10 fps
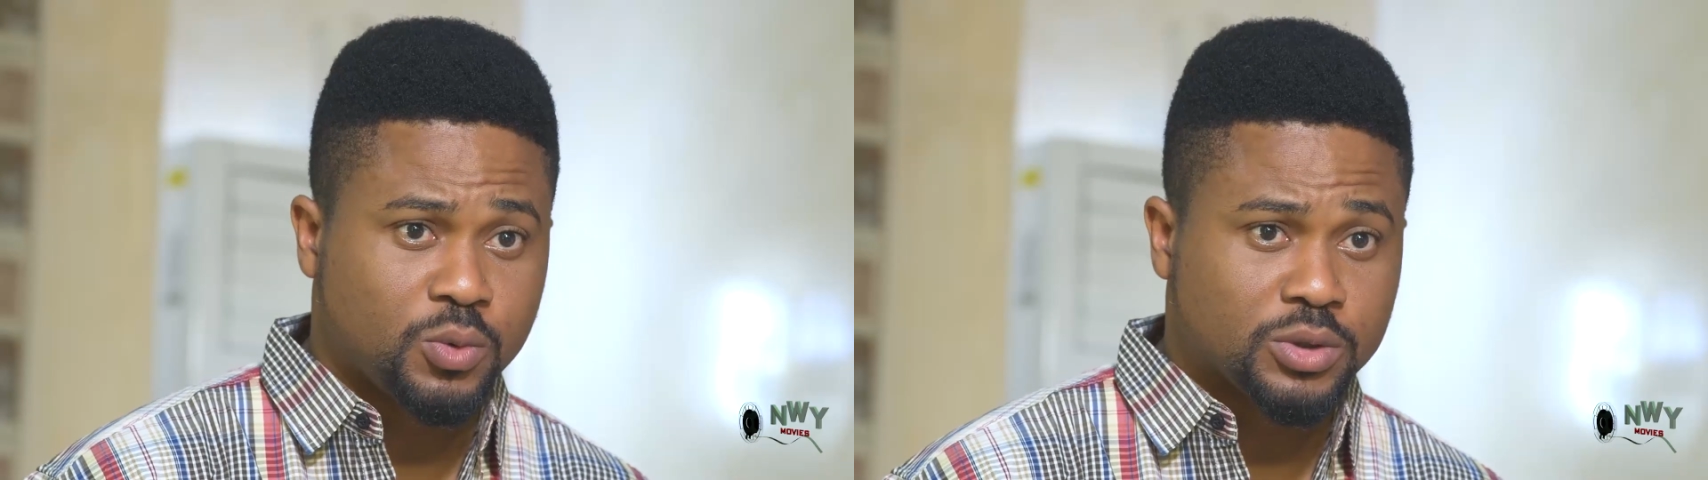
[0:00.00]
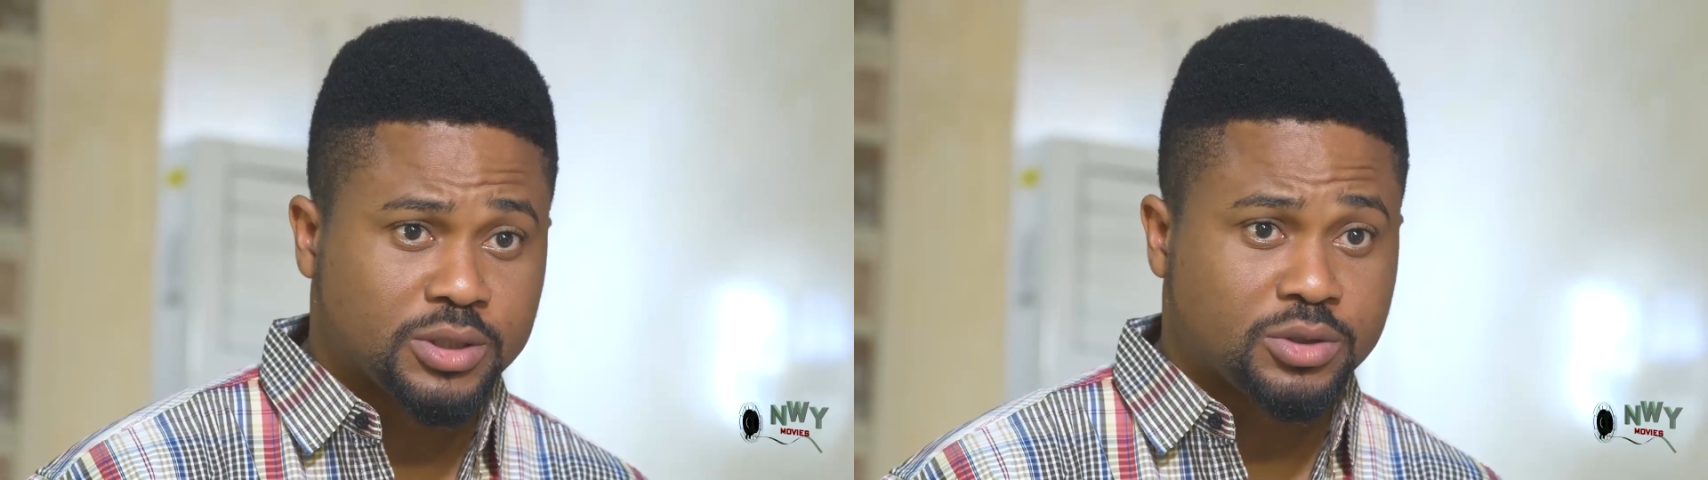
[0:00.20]

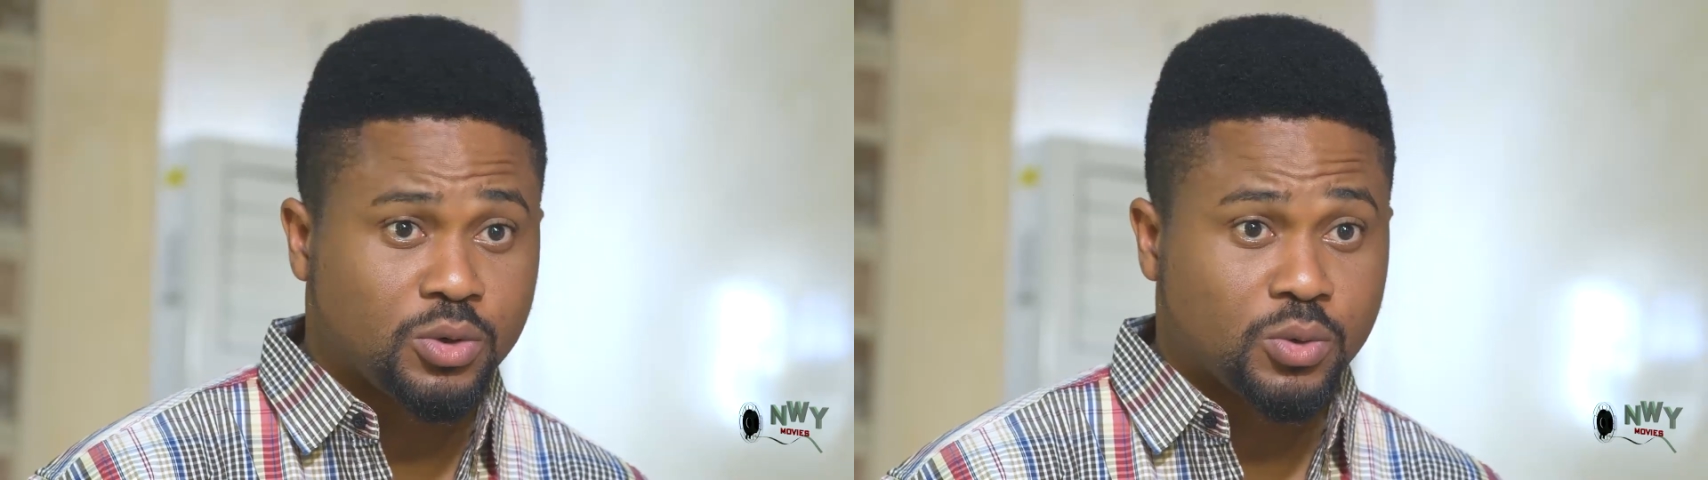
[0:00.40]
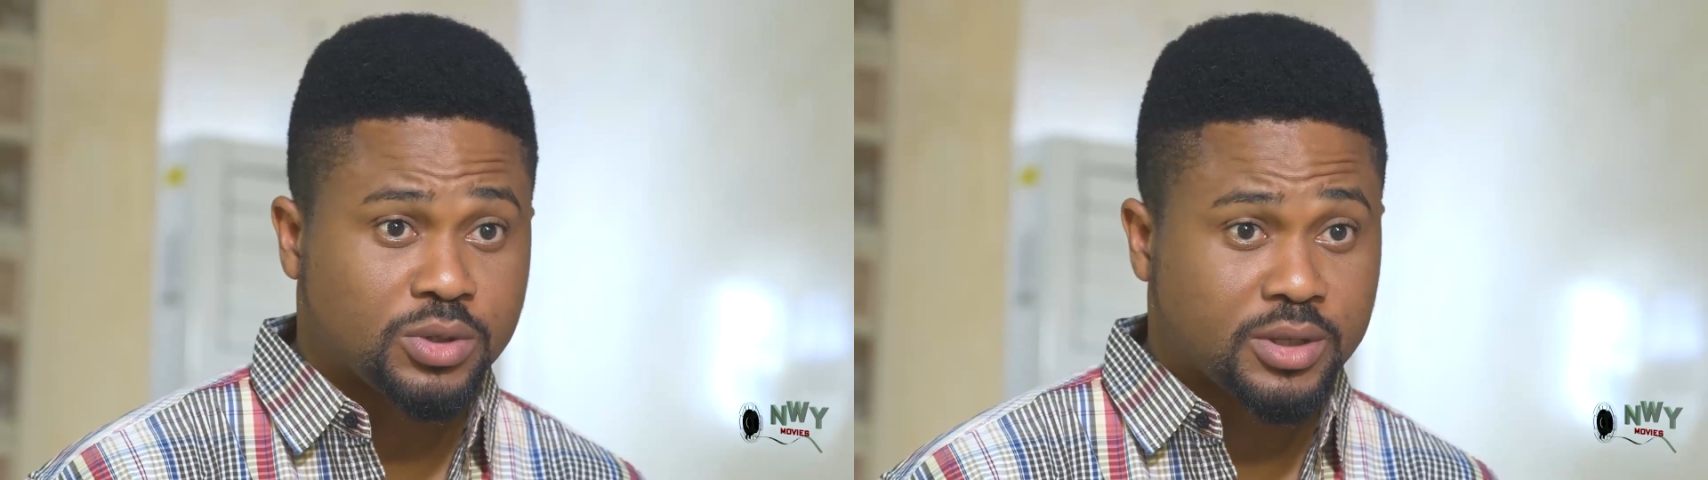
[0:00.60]
wanted to
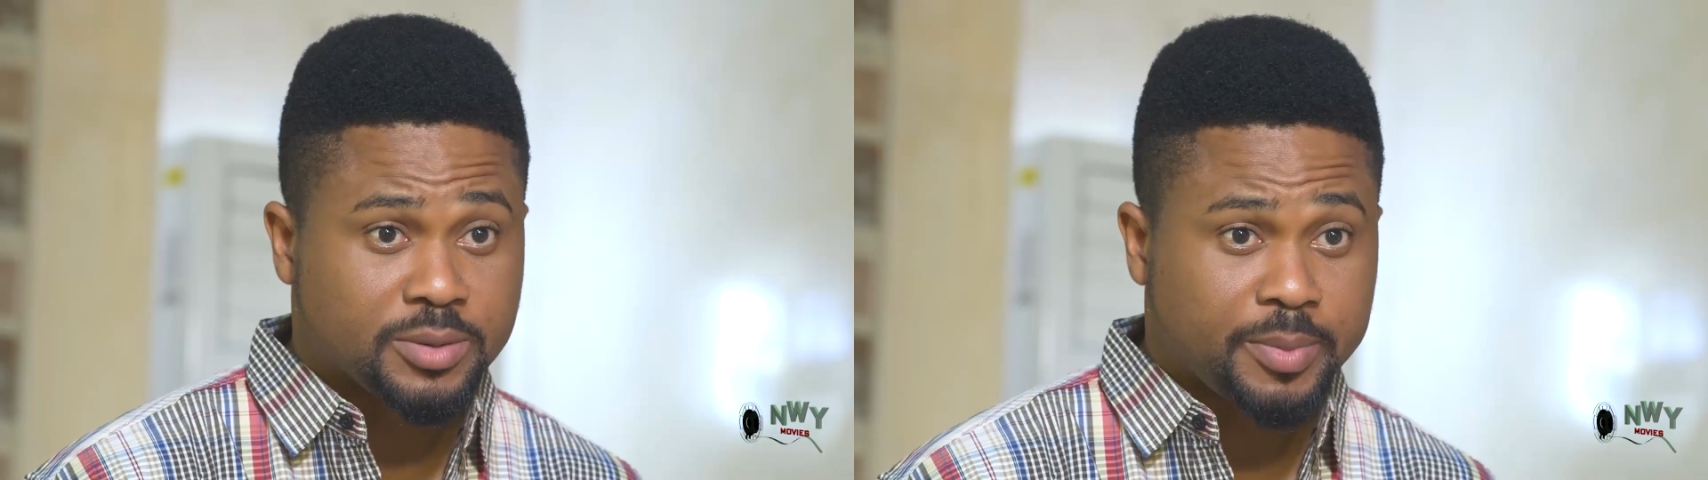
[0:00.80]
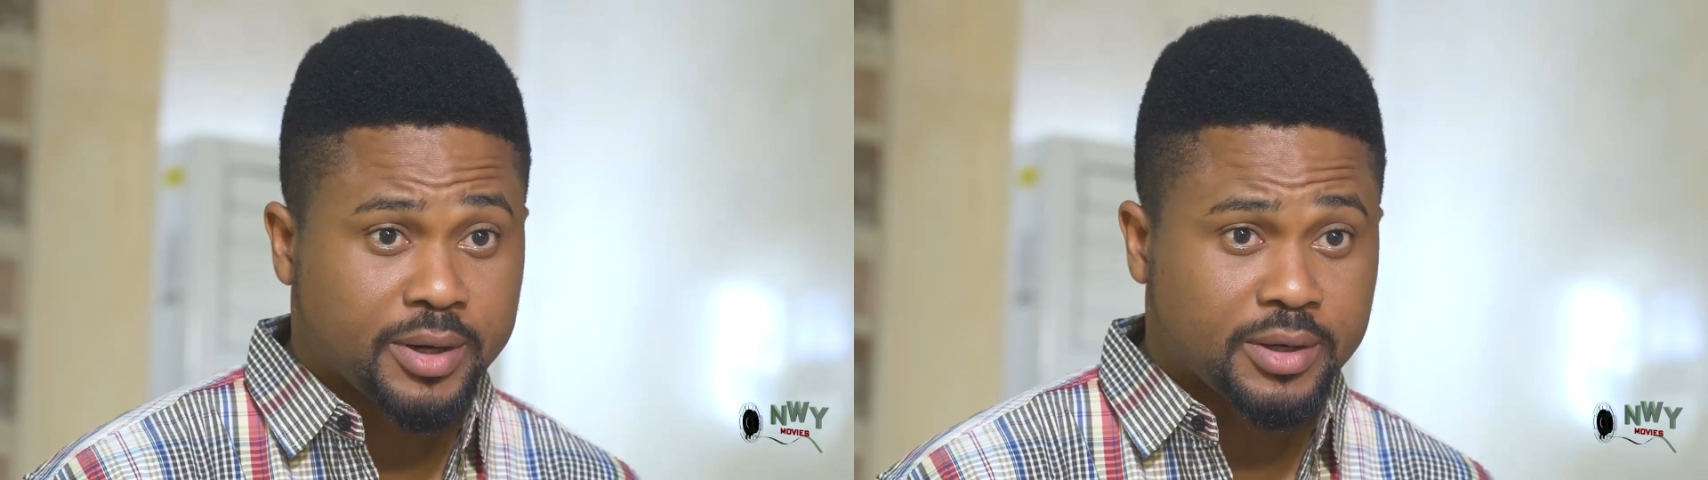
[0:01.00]
go to the
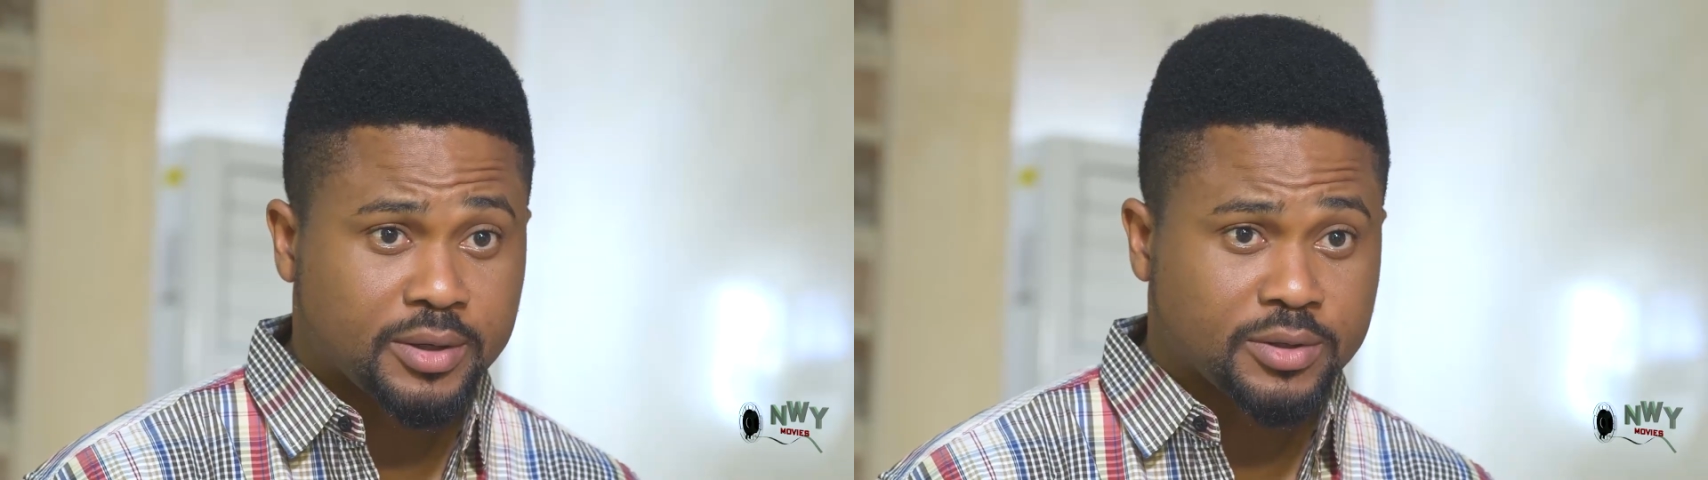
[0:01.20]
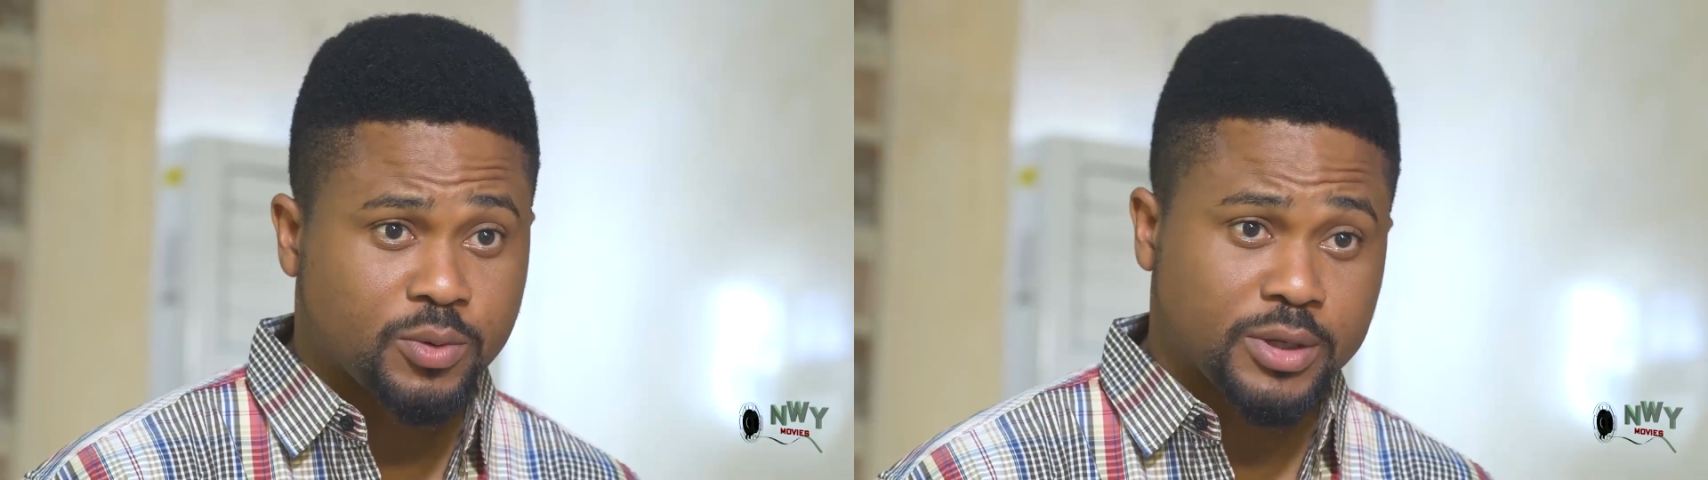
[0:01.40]
spa,
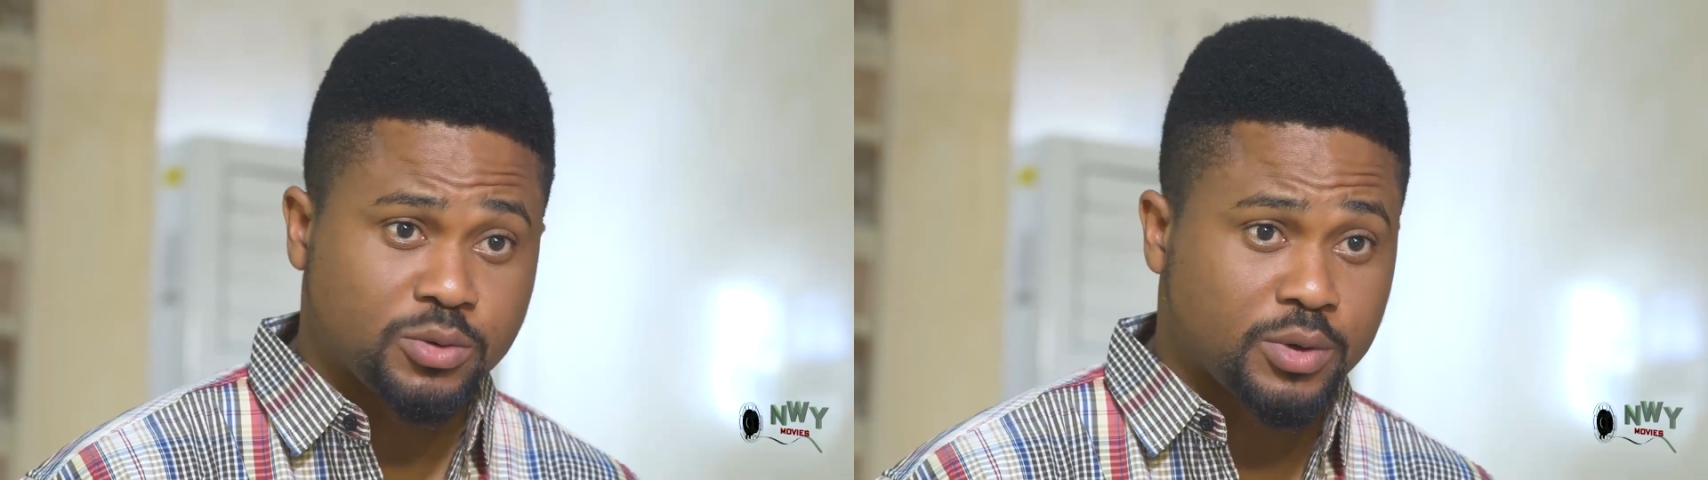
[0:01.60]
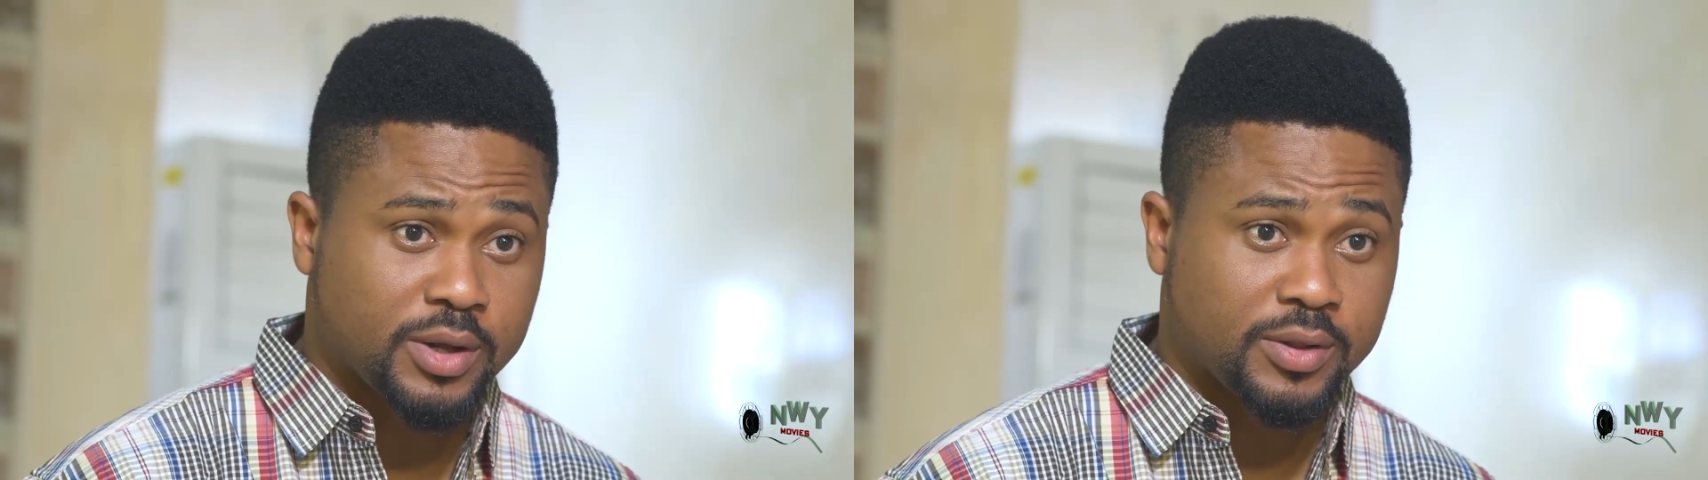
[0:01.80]
so I
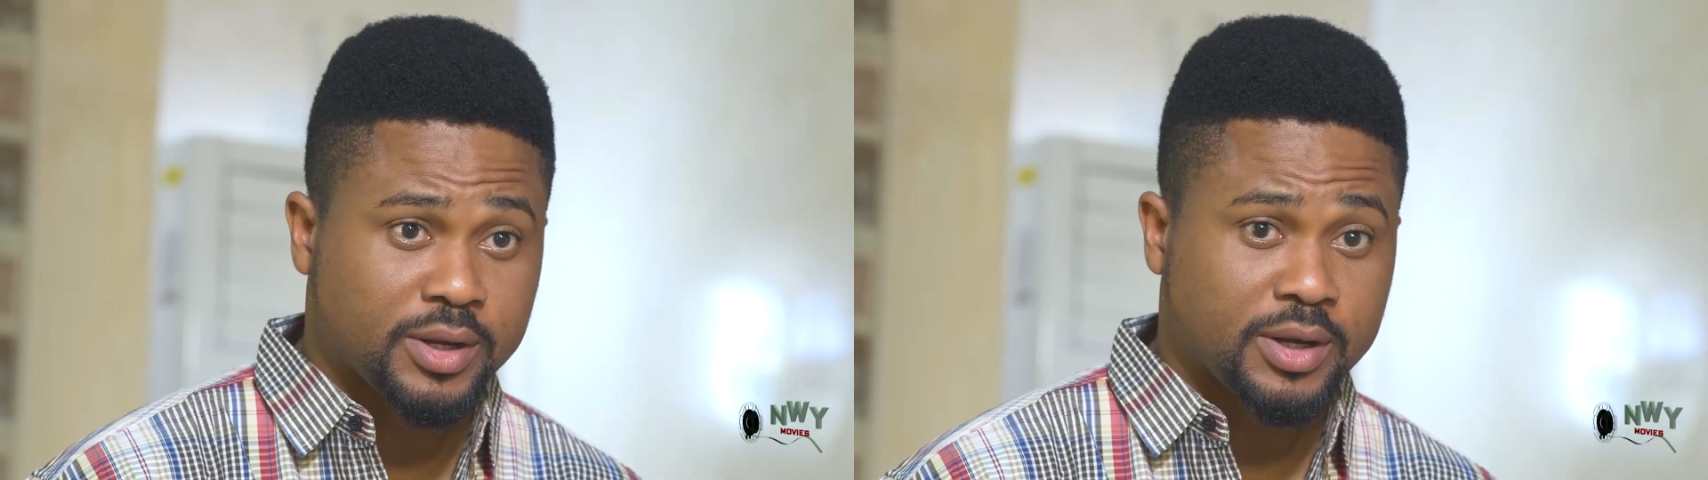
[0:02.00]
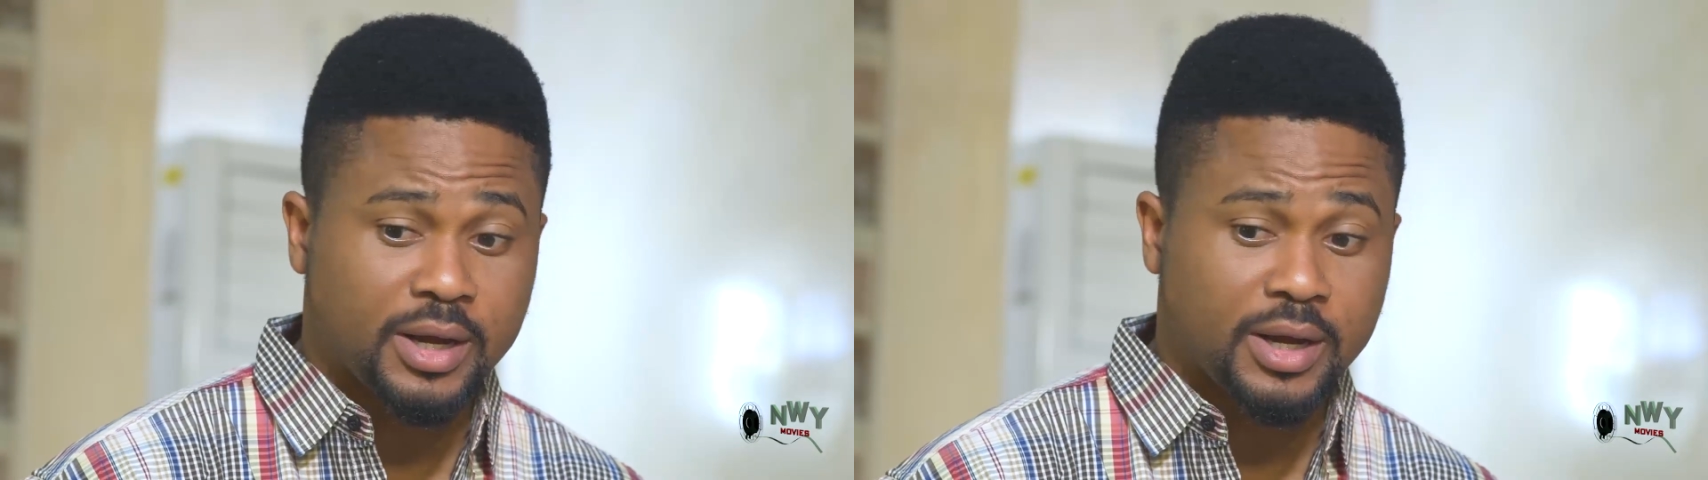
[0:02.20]
took her there